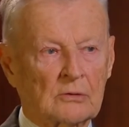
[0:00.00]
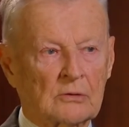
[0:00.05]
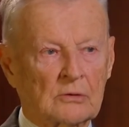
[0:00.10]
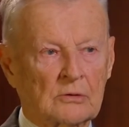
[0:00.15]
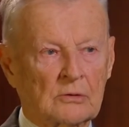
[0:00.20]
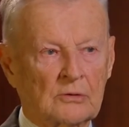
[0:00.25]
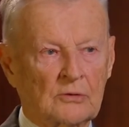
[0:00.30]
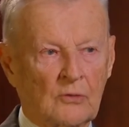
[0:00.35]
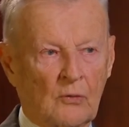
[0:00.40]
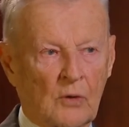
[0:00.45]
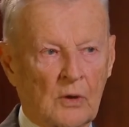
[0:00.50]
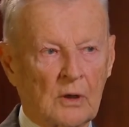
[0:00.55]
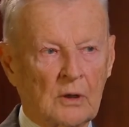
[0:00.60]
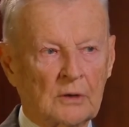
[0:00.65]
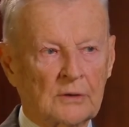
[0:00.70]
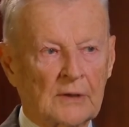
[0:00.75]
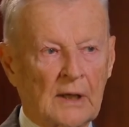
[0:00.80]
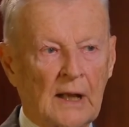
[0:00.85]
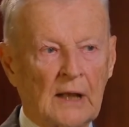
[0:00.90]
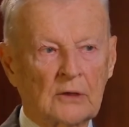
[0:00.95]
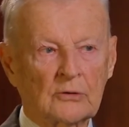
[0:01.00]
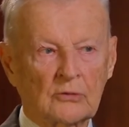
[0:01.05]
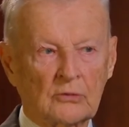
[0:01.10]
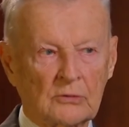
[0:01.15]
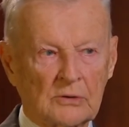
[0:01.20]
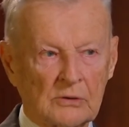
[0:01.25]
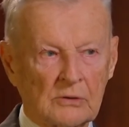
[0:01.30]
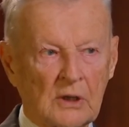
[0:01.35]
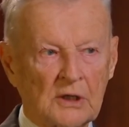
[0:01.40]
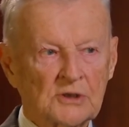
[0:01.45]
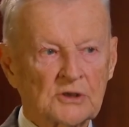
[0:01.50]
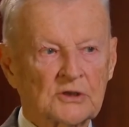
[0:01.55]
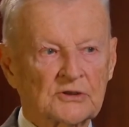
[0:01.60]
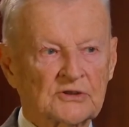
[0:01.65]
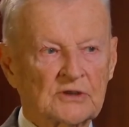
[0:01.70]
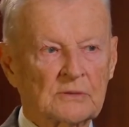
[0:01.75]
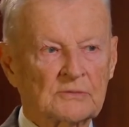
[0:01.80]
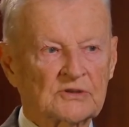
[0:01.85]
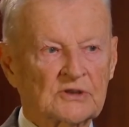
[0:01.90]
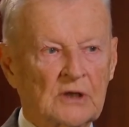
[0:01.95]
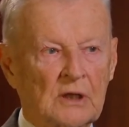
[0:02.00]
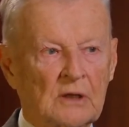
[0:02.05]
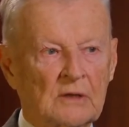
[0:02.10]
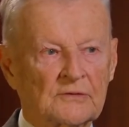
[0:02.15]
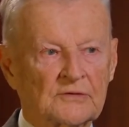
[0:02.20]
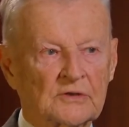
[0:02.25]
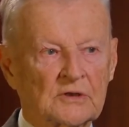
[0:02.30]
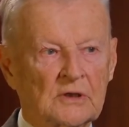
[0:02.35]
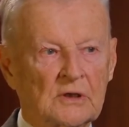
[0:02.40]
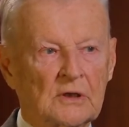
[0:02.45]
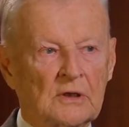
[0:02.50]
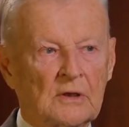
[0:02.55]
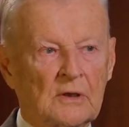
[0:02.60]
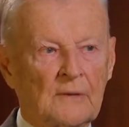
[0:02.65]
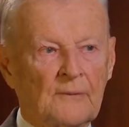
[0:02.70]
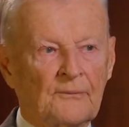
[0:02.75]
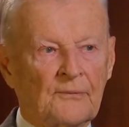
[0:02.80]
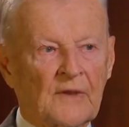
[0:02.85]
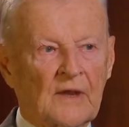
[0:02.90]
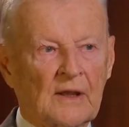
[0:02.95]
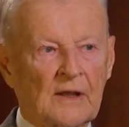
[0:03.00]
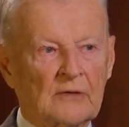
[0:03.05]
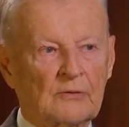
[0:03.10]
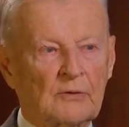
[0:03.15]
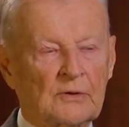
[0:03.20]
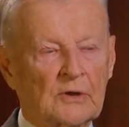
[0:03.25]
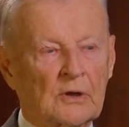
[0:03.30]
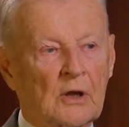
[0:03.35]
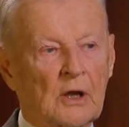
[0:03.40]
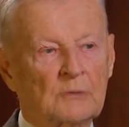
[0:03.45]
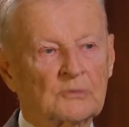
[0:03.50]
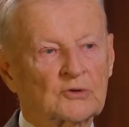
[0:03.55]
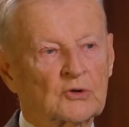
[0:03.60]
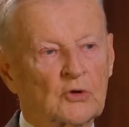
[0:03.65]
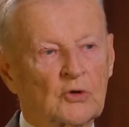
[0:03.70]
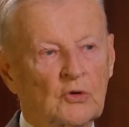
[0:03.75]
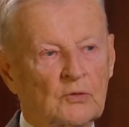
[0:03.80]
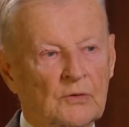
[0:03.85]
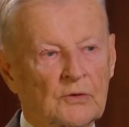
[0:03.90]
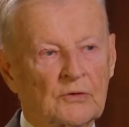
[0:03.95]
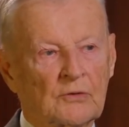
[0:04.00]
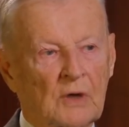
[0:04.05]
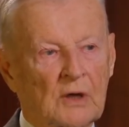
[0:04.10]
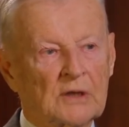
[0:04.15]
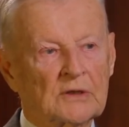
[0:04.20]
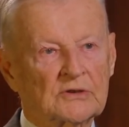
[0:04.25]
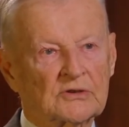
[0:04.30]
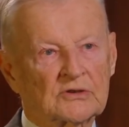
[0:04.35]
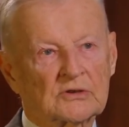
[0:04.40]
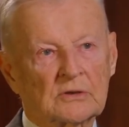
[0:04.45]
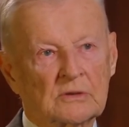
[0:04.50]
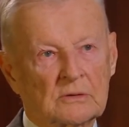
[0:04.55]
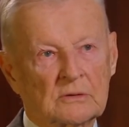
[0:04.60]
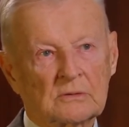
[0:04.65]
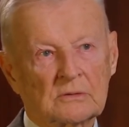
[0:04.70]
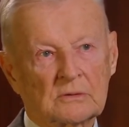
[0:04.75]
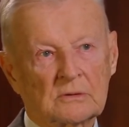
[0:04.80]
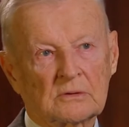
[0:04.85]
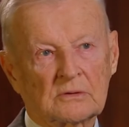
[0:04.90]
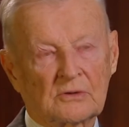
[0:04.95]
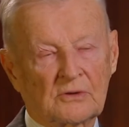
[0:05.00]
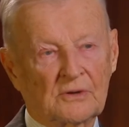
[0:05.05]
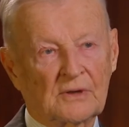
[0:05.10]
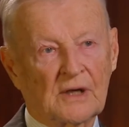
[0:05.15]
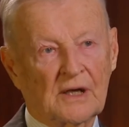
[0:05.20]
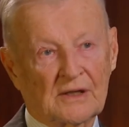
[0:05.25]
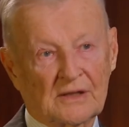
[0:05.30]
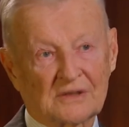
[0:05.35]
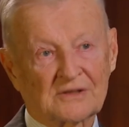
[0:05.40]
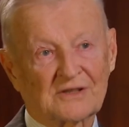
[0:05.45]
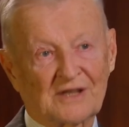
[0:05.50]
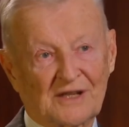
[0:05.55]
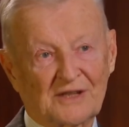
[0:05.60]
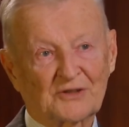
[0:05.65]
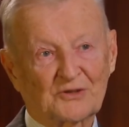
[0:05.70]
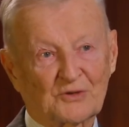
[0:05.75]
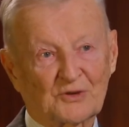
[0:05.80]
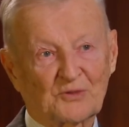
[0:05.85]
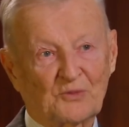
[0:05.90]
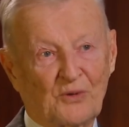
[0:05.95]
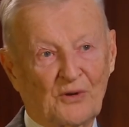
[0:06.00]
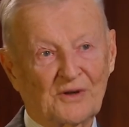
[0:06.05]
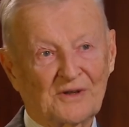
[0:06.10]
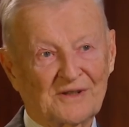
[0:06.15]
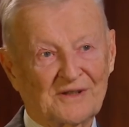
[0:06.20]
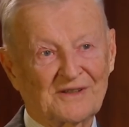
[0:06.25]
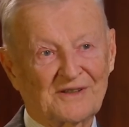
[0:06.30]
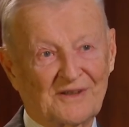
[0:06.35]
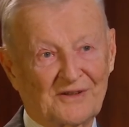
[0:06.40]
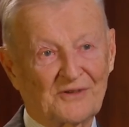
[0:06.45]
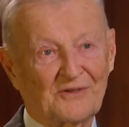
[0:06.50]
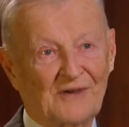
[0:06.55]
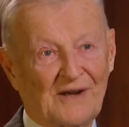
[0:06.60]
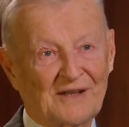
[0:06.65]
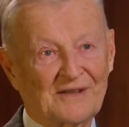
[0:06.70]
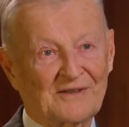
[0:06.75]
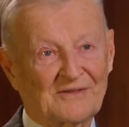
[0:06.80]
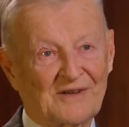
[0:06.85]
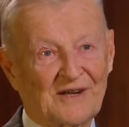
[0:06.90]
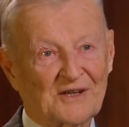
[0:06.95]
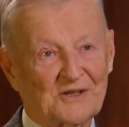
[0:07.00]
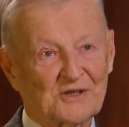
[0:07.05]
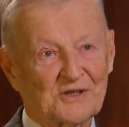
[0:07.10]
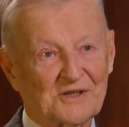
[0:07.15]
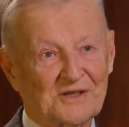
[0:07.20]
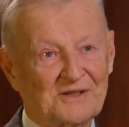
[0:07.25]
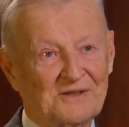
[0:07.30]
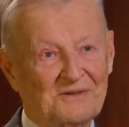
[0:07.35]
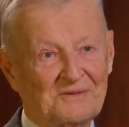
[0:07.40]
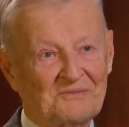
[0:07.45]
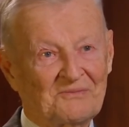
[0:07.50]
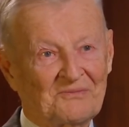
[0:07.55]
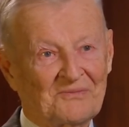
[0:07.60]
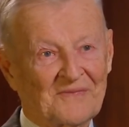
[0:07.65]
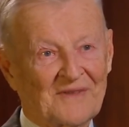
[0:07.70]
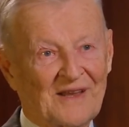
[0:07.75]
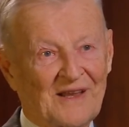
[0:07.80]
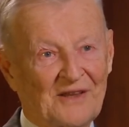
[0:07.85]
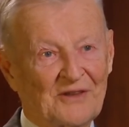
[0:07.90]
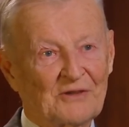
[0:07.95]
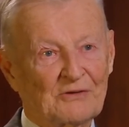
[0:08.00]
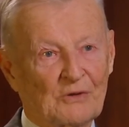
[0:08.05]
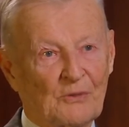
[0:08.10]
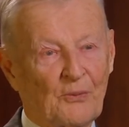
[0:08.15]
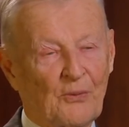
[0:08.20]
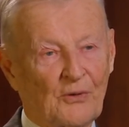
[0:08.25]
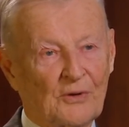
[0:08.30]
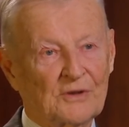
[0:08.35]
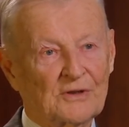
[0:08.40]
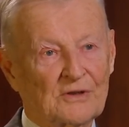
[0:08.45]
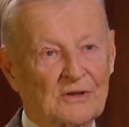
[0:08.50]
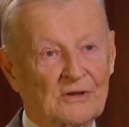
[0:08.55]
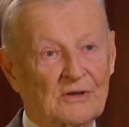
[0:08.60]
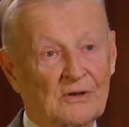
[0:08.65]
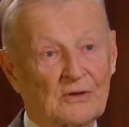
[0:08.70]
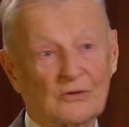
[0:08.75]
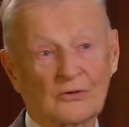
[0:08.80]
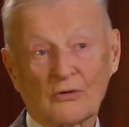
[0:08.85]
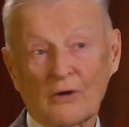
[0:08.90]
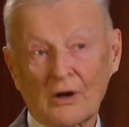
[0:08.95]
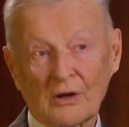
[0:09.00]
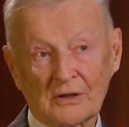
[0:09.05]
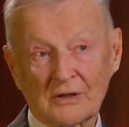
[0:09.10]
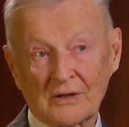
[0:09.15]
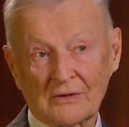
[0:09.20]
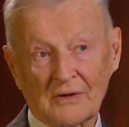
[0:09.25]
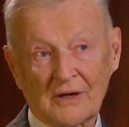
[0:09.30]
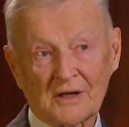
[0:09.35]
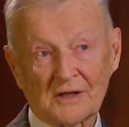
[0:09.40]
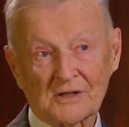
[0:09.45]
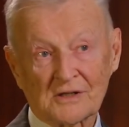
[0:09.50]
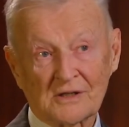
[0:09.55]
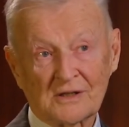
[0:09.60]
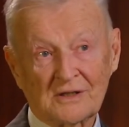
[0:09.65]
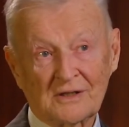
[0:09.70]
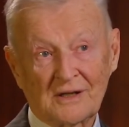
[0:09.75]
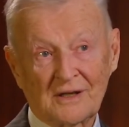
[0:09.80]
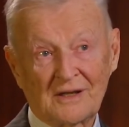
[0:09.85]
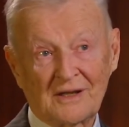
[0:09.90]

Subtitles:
to the world and to the Russians themselves that when it comes to human rights, the United States was pointed in the right direction, and they were pointed in the wrong direction,